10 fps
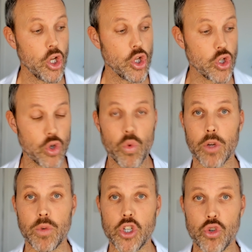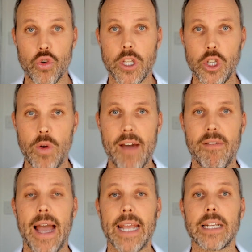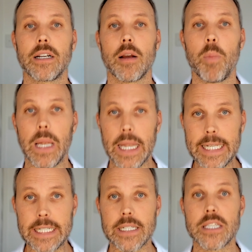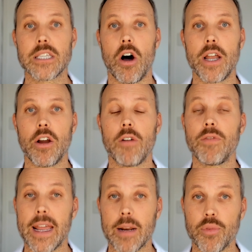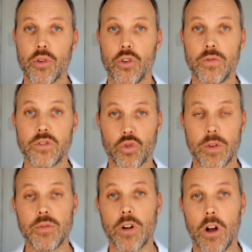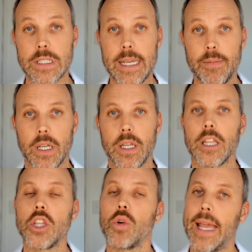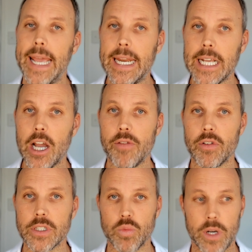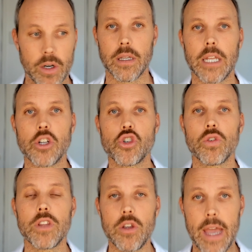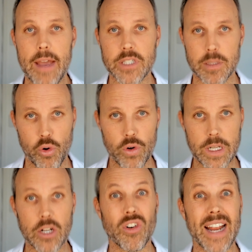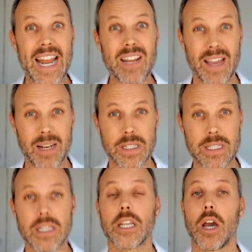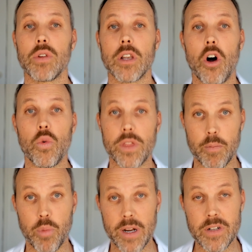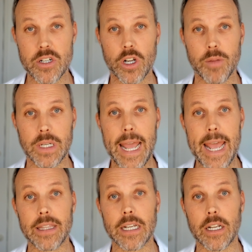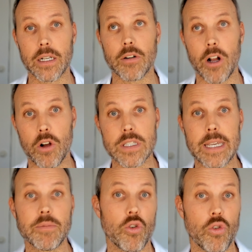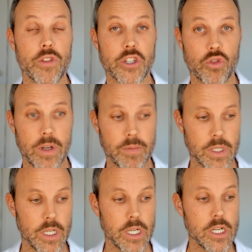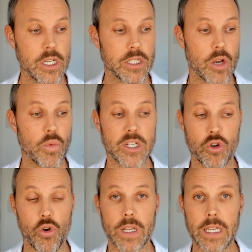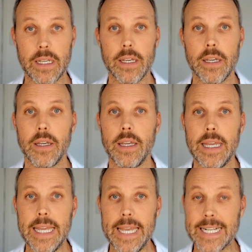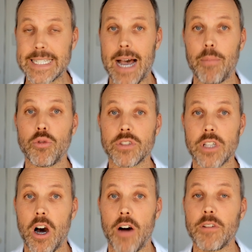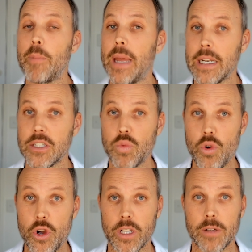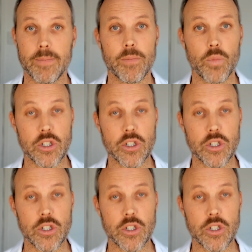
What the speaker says: You want to ensure that you have a completed, signed off and approved script or concept that you are handing over as well. Ensure that you have supporting creative elements that go along with the briefing document and the concept or the script. So we're talking examples of competitors' work. We're